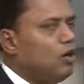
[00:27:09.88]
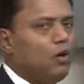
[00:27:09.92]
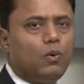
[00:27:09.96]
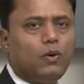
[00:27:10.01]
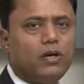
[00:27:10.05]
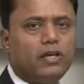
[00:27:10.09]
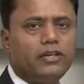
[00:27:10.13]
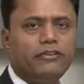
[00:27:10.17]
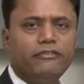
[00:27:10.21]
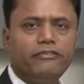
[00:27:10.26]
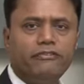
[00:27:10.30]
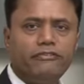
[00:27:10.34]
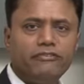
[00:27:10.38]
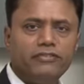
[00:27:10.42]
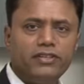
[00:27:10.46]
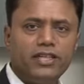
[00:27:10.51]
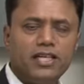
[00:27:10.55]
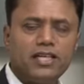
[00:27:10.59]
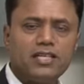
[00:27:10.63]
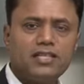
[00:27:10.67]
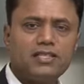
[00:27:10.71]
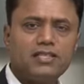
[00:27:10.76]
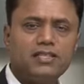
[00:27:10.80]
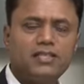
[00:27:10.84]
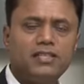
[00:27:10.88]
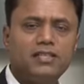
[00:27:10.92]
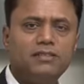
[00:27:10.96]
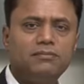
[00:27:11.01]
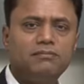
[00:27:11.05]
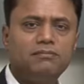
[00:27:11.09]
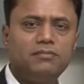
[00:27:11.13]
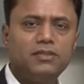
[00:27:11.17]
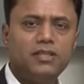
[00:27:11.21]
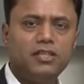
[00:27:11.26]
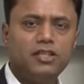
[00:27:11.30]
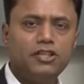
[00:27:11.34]
What if there is
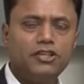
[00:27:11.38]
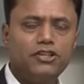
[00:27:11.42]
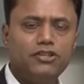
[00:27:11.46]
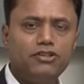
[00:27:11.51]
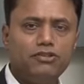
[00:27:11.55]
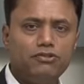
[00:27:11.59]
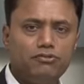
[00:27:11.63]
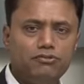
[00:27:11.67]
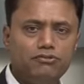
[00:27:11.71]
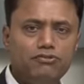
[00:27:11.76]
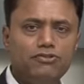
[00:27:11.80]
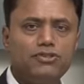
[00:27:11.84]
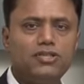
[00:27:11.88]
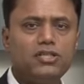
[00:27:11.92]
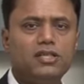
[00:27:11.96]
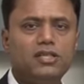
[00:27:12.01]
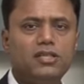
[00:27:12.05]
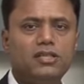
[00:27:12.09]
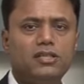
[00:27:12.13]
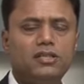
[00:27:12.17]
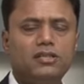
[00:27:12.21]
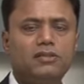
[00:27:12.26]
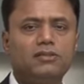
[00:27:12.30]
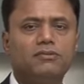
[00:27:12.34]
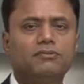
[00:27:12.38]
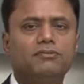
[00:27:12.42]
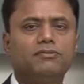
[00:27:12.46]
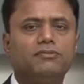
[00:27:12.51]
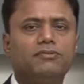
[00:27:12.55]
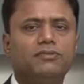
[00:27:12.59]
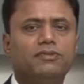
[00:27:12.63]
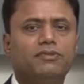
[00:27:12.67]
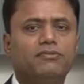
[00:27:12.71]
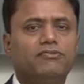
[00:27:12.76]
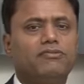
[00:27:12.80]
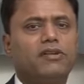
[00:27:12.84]
a huge
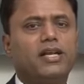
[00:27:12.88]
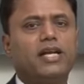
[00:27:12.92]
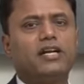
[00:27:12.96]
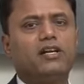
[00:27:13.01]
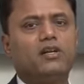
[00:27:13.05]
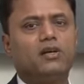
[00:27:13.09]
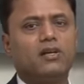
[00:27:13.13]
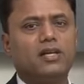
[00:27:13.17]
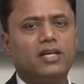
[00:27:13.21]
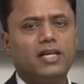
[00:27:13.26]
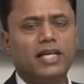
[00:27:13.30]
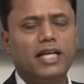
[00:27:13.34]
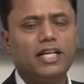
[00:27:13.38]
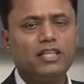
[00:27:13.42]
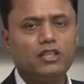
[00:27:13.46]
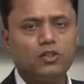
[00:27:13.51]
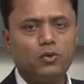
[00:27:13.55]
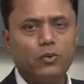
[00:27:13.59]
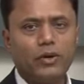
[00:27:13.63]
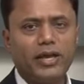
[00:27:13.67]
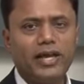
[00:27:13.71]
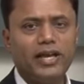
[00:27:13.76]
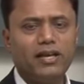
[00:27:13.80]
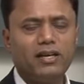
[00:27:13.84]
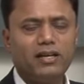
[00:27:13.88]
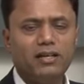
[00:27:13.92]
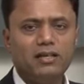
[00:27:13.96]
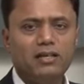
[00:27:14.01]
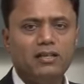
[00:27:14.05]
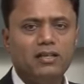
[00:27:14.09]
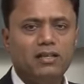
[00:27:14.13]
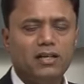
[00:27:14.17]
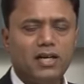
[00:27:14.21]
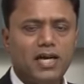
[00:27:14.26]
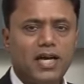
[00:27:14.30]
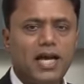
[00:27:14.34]
flood or an earthquake
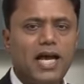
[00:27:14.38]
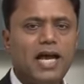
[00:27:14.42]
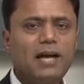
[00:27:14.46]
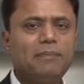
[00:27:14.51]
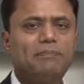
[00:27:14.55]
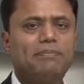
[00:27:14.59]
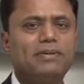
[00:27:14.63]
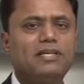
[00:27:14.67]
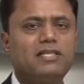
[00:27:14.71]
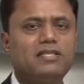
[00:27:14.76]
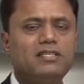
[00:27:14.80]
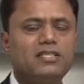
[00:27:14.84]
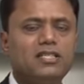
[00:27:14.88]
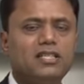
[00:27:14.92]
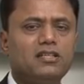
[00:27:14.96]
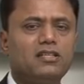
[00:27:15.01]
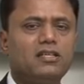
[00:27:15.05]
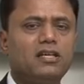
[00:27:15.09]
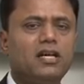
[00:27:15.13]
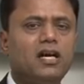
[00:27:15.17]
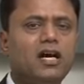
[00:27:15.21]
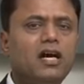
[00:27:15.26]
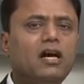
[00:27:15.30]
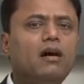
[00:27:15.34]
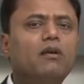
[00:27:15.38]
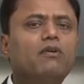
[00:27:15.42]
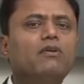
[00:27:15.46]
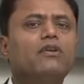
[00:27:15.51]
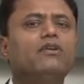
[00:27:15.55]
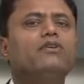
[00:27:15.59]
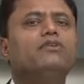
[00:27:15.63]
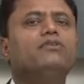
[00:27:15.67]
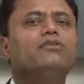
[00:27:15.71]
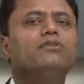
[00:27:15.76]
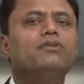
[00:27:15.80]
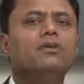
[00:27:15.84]
happens, and how do
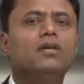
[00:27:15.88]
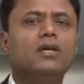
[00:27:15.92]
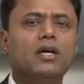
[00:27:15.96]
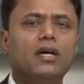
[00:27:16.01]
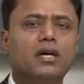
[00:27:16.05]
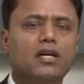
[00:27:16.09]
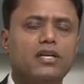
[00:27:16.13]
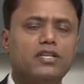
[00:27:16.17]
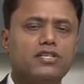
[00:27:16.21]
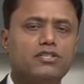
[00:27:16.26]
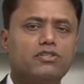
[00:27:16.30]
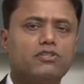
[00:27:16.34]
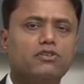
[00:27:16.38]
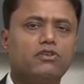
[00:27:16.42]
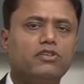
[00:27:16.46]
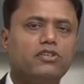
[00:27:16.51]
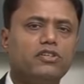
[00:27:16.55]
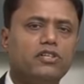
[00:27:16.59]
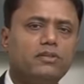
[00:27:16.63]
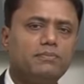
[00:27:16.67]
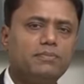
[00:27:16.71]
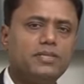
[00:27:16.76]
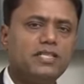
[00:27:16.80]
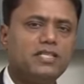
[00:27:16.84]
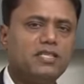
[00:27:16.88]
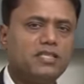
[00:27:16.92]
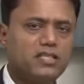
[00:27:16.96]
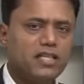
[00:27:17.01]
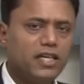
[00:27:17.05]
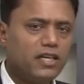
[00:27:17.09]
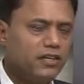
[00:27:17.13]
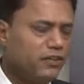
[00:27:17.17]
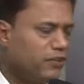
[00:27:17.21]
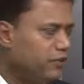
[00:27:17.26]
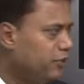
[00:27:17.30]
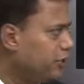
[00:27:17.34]
you restore your business
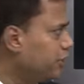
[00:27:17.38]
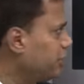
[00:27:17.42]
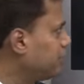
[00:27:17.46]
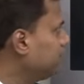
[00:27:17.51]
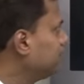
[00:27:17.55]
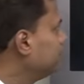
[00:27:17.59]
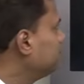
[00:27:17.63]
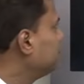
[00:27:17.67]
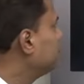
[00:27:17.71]
continuity?